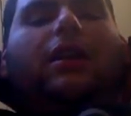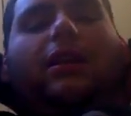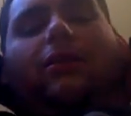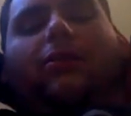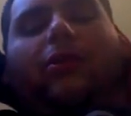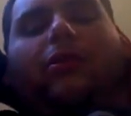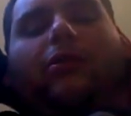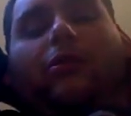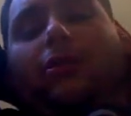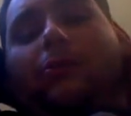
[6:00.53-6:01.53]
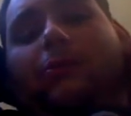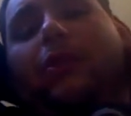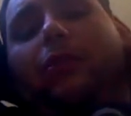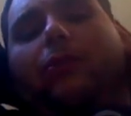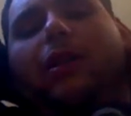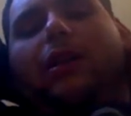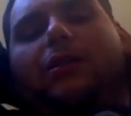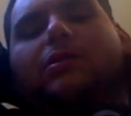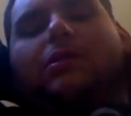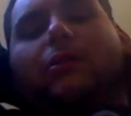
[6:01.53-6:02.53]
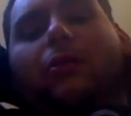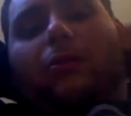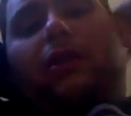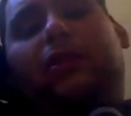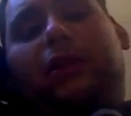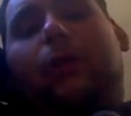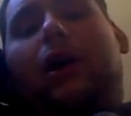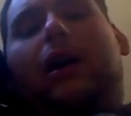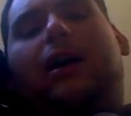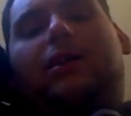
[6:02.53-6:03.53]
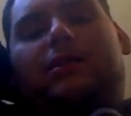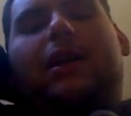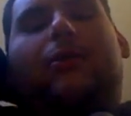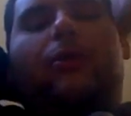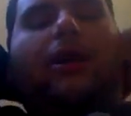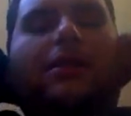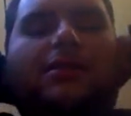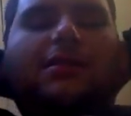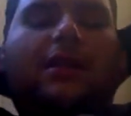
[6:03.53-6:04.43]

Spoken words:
in his first monthly-wise, day-wise,